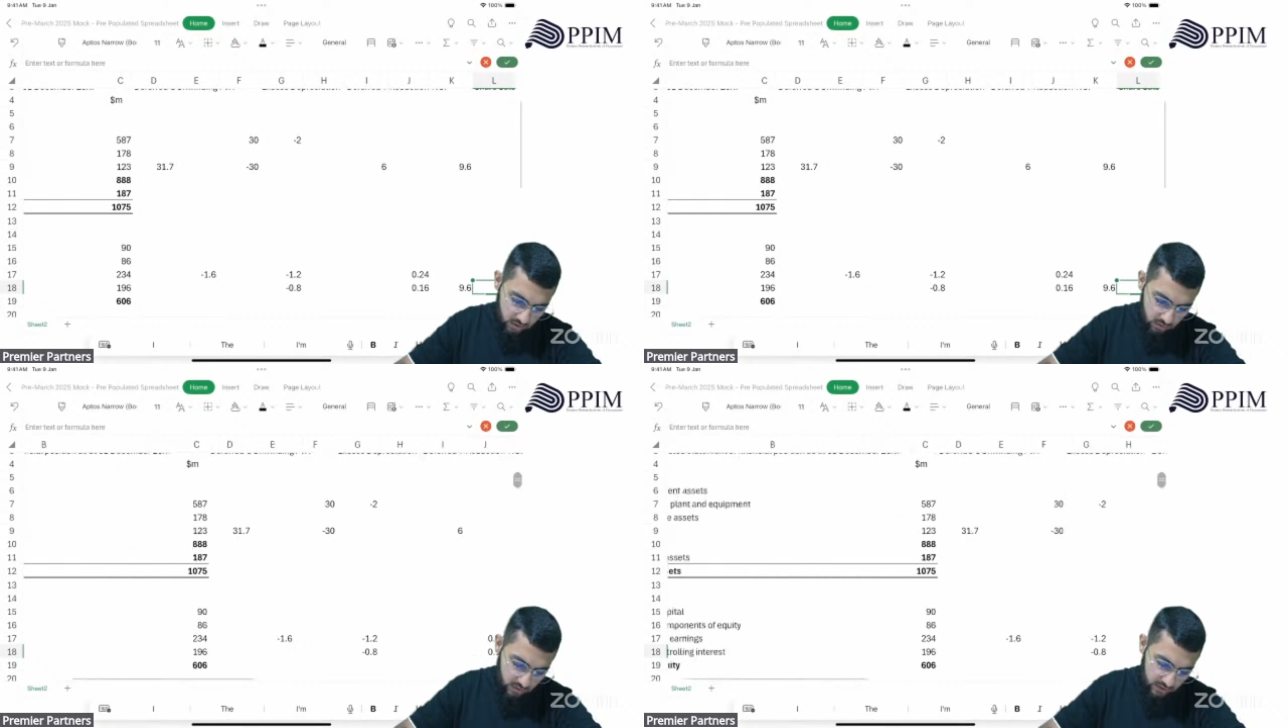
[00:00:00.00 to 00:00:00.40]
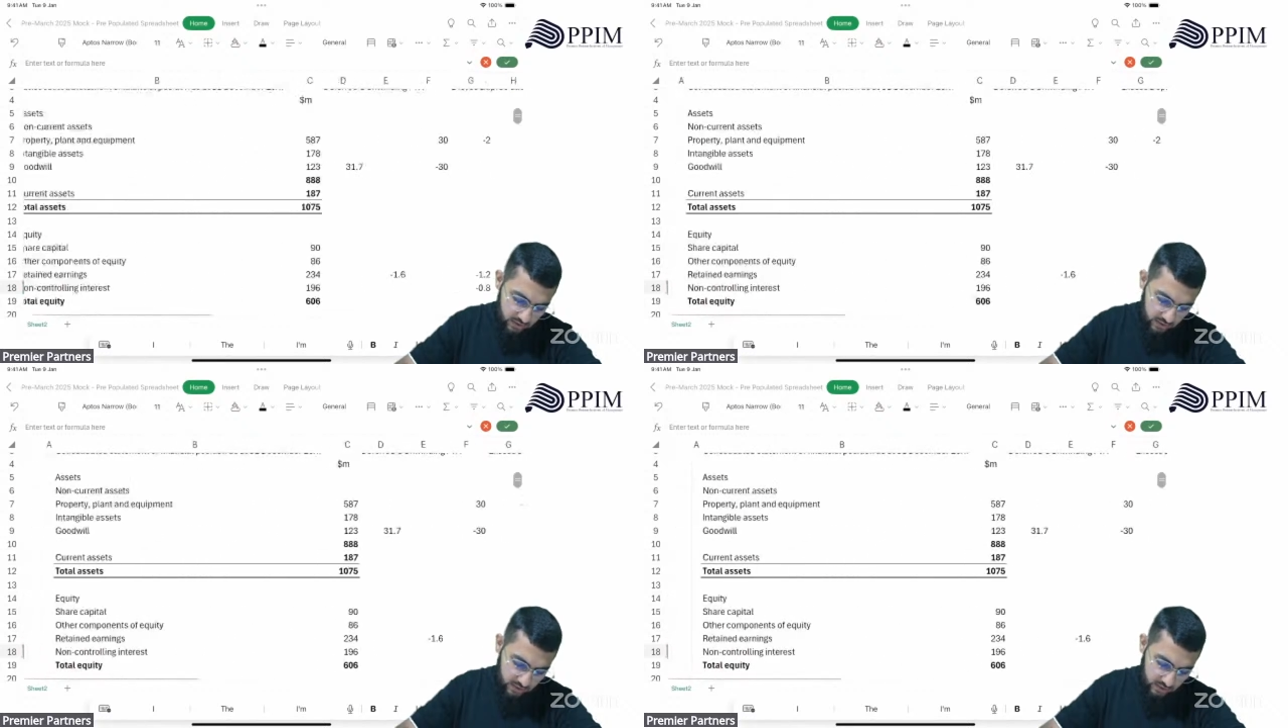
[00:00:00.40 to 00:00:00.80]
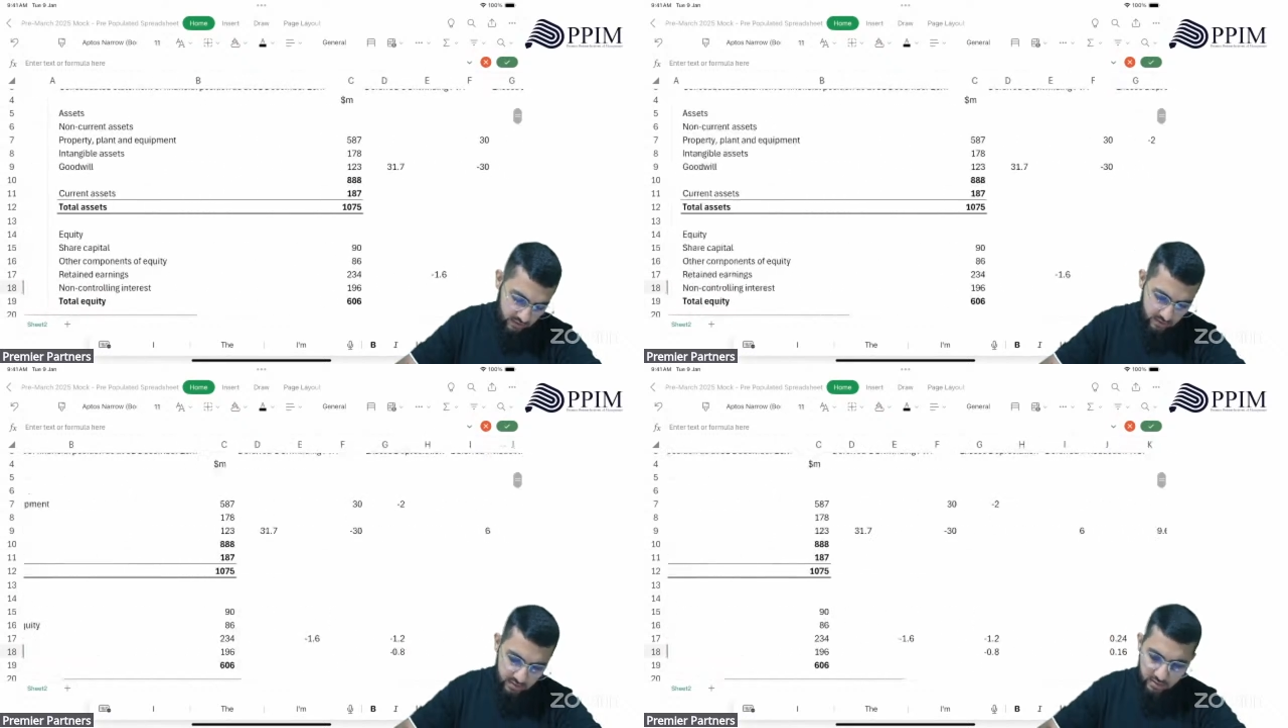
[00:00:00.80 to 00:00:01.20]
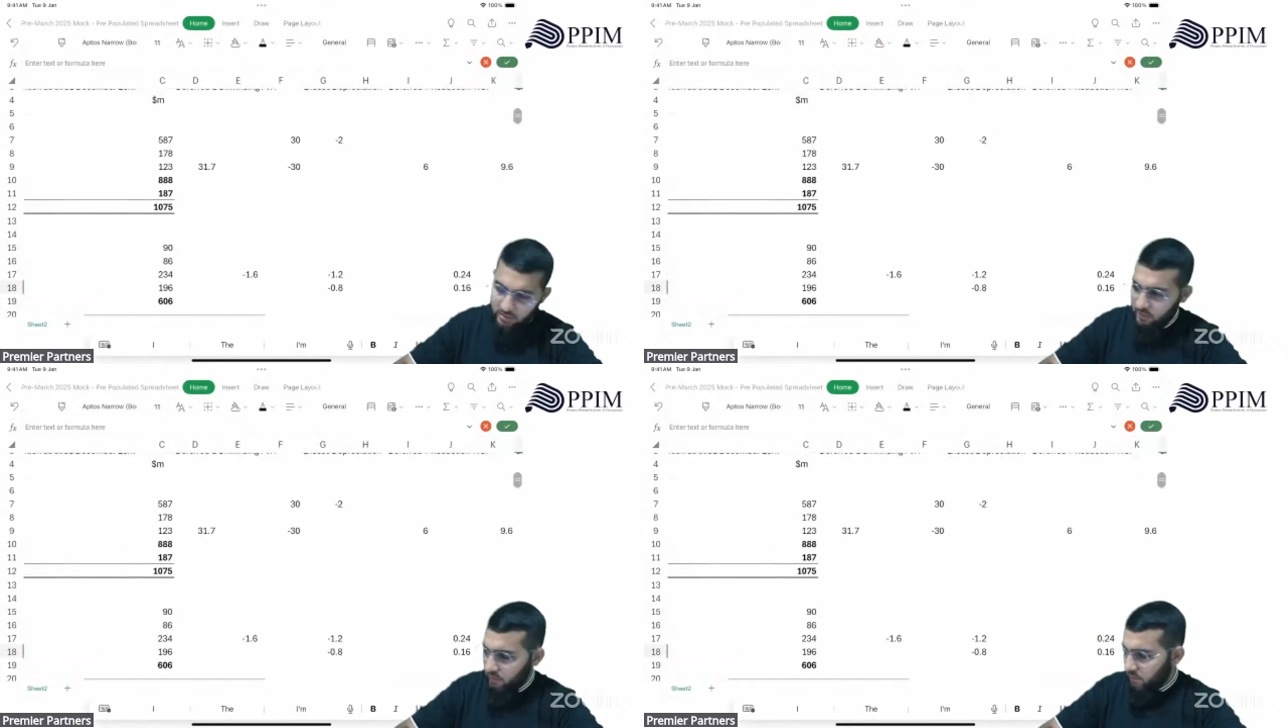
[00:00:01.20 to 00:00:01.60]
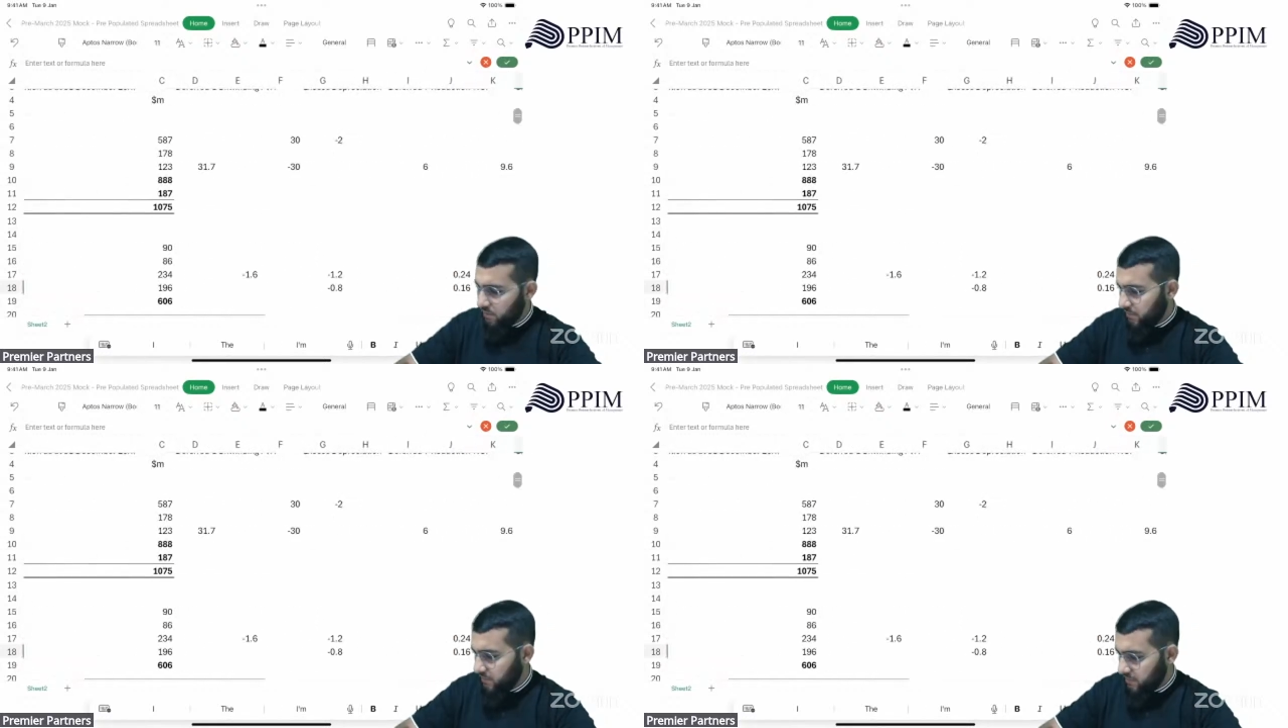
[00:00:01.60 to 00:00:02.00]
this is our NCI here.
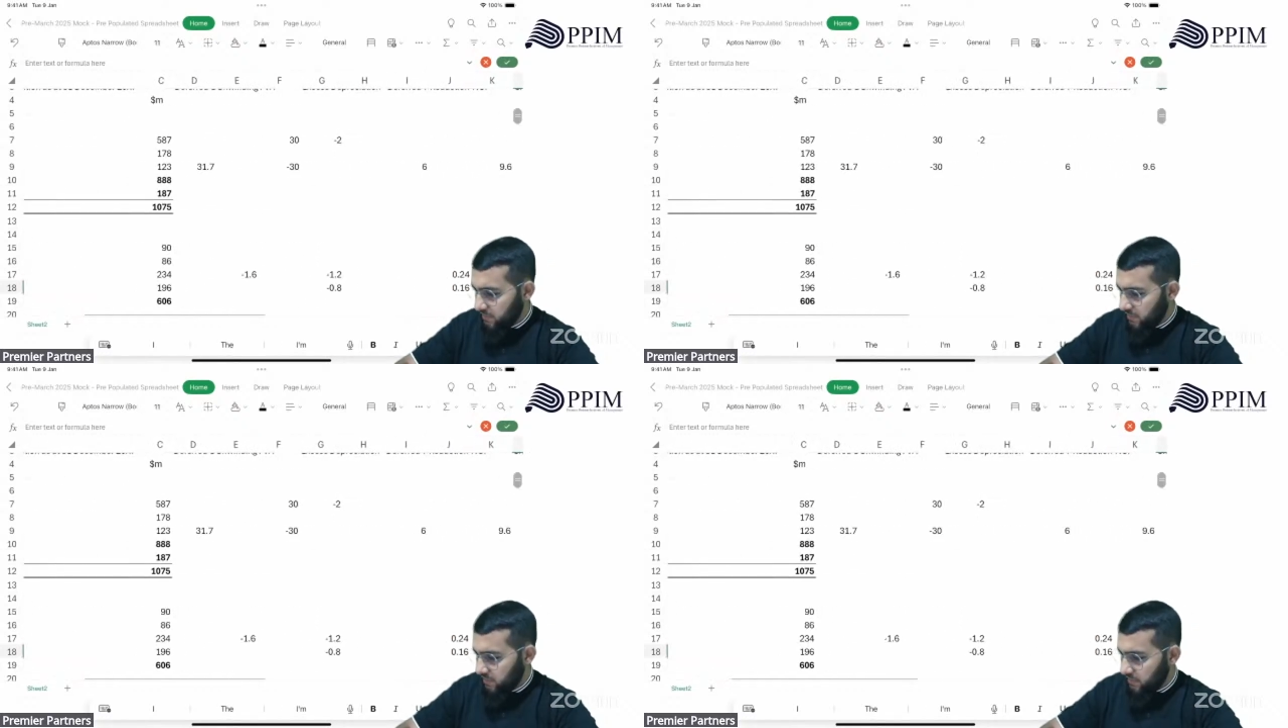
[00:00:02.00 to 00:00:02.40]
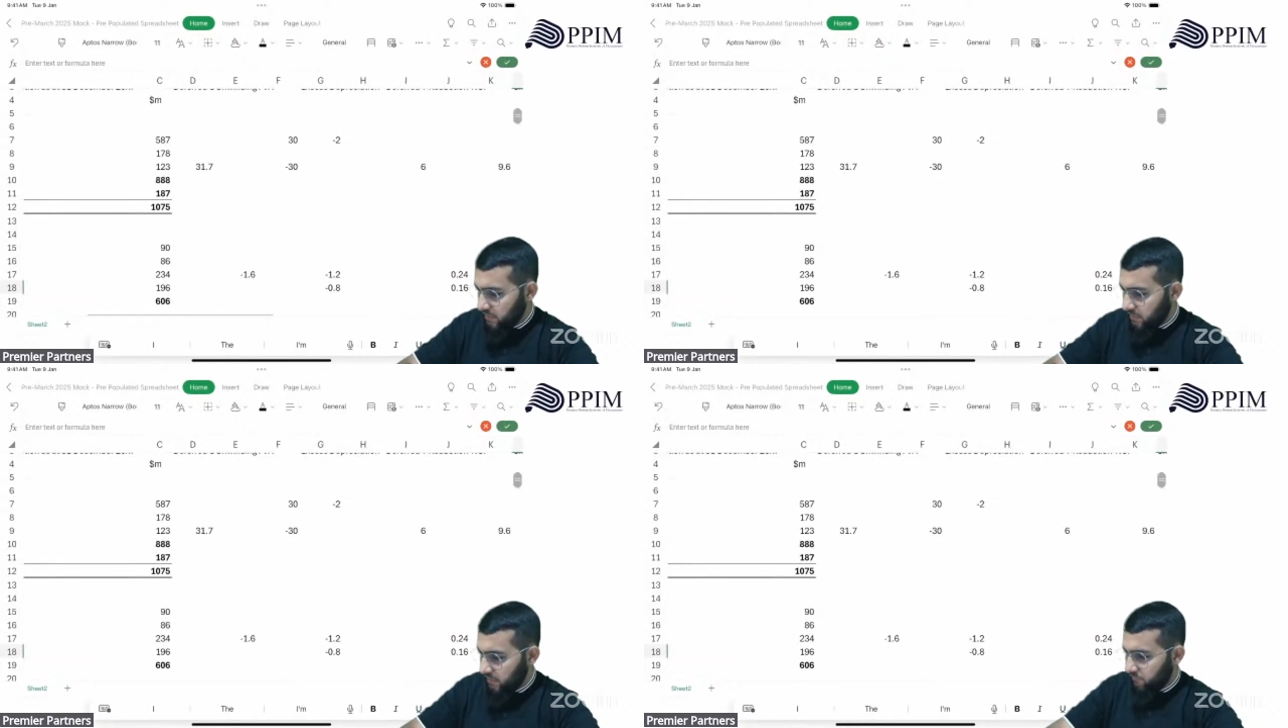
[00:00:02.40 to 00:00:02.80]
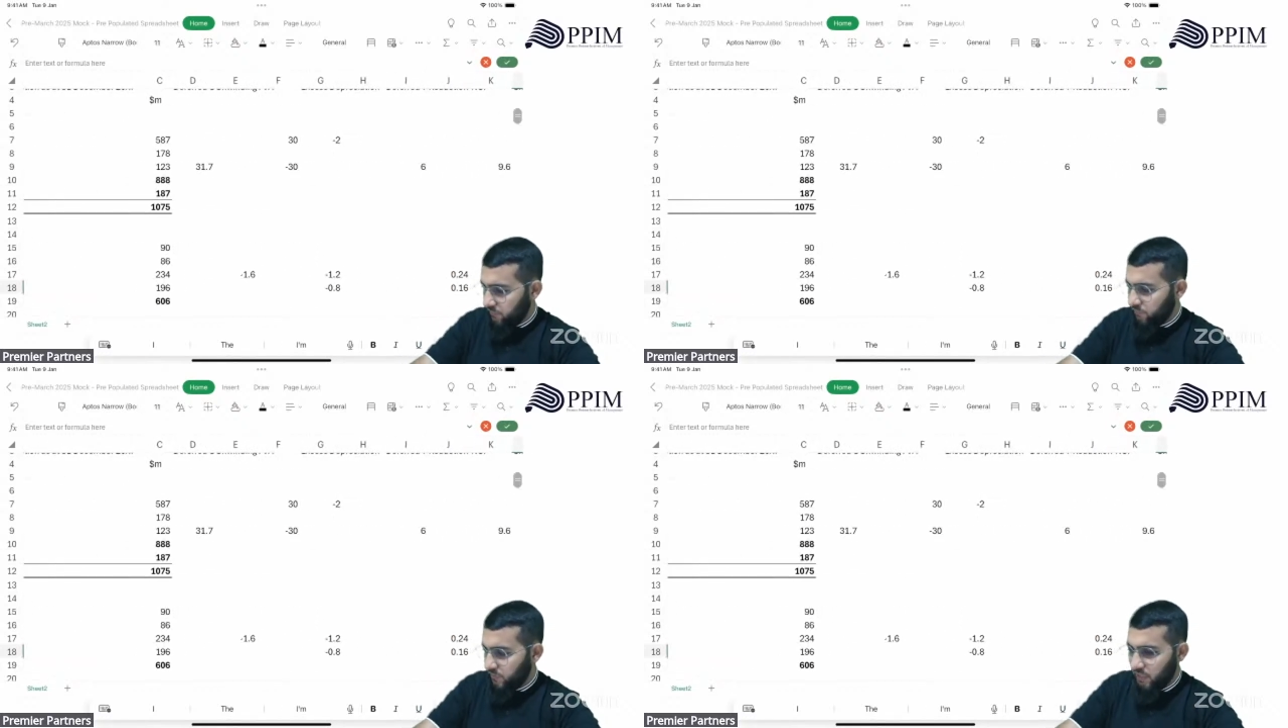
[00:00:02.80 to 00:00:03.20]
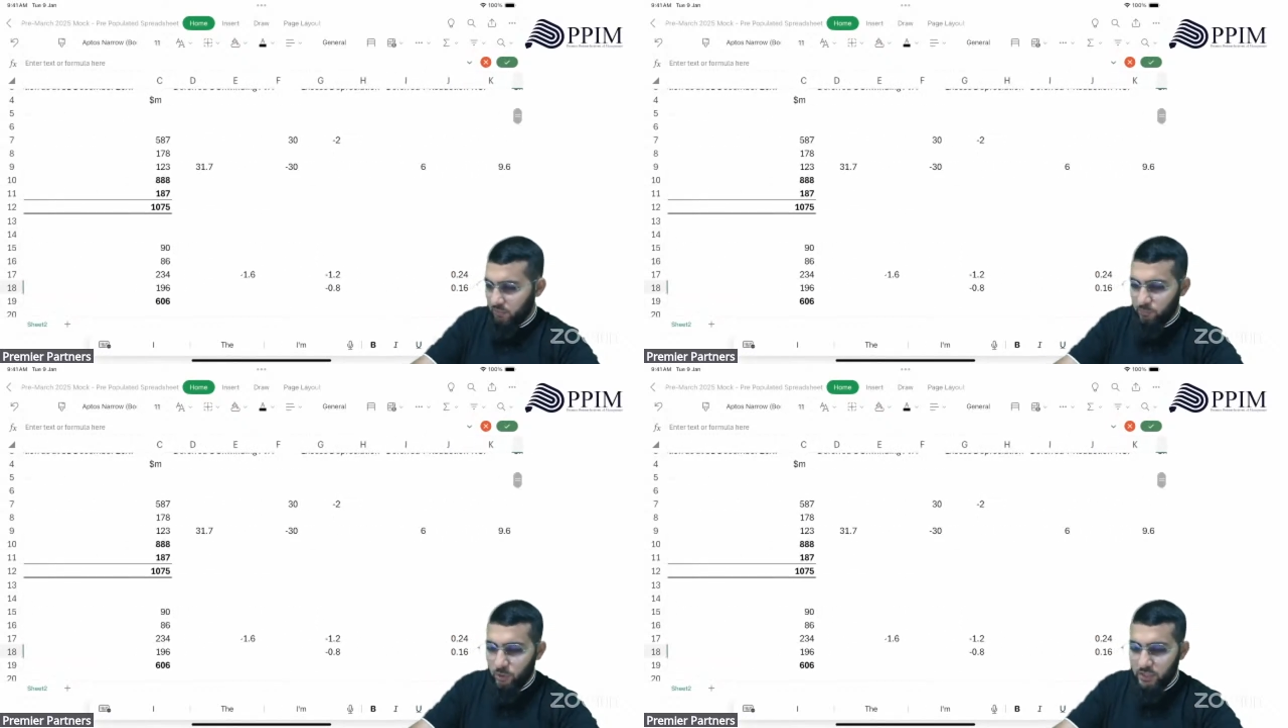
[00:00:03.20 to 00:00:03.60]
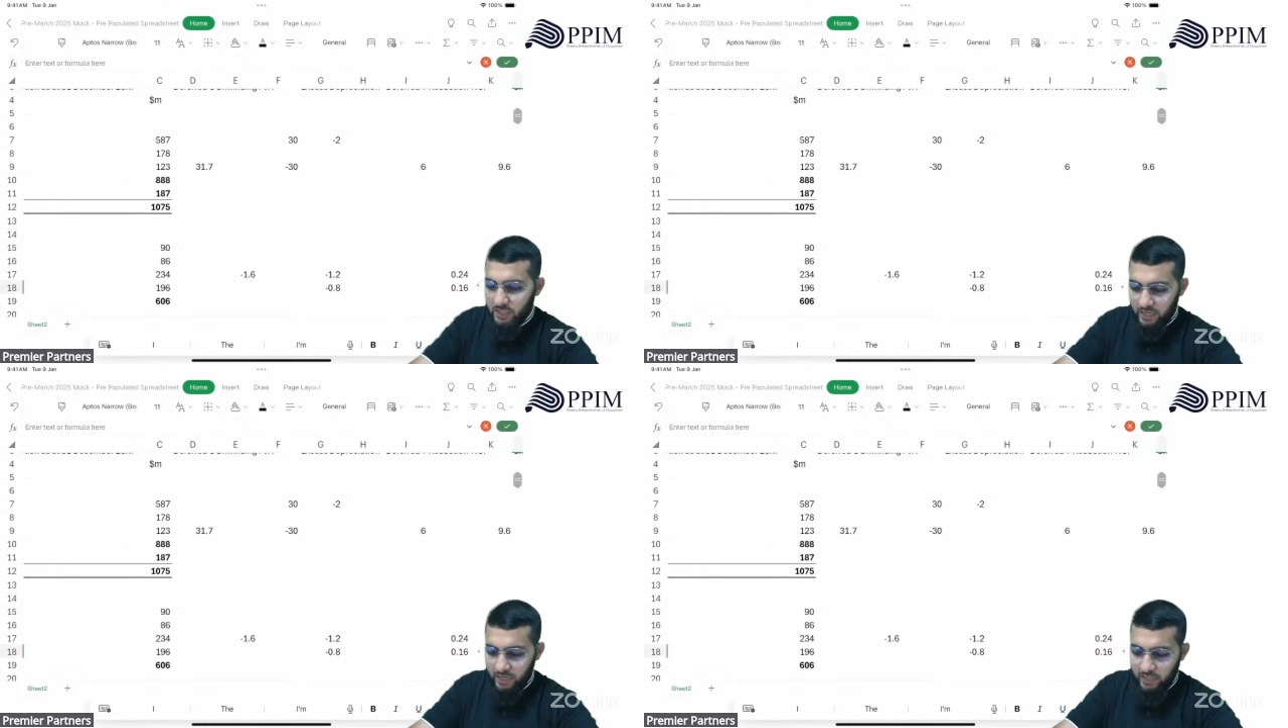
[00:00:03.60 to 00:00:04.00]
This is our NCI
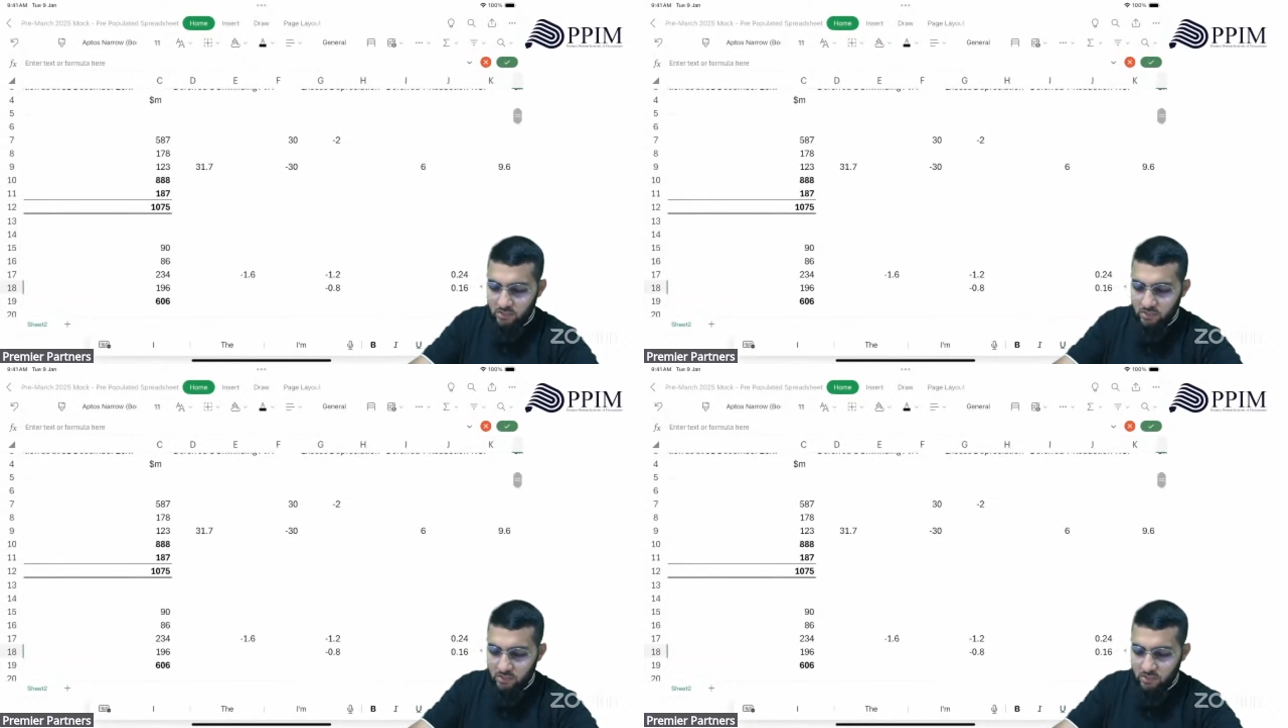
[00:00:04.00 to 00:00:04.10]
15.8.